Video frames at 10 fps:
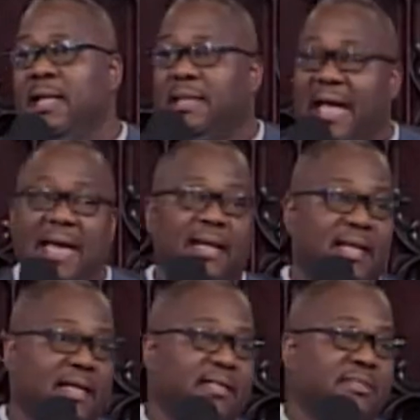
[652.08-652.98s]
That
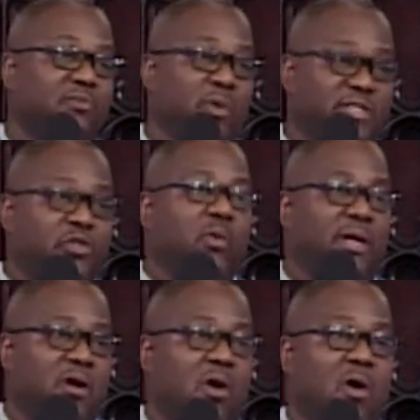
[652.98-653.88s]
is what you
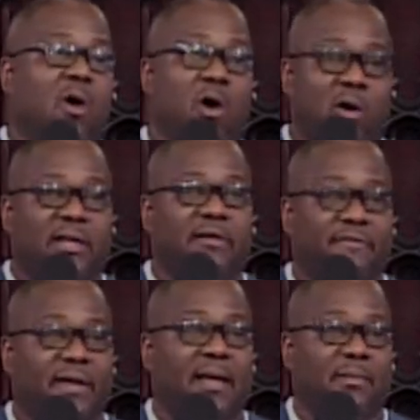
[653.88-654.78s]
would call all in the
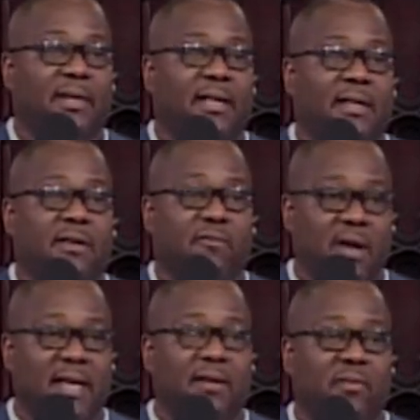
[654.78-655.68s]
family, right?